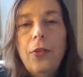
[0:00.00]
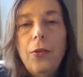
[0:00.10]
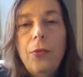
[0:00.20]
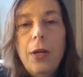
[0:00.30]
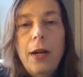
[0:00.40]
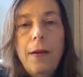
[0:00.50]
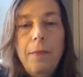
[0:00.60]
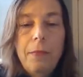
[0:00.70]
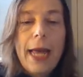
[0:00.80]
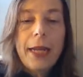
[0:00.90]

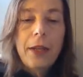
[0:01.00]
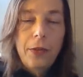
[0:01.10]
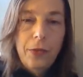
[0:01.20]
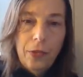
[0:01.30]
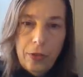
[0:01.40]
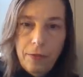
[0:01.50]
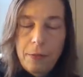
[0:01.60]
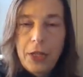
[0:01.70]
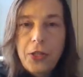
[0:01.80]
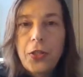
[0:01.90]
So Black Hills
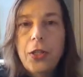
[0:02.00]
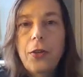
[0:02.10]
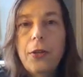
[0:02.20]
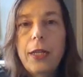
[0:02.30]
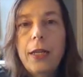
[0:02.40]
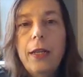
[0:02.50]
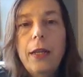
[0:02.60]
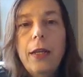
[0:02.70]
Information Security,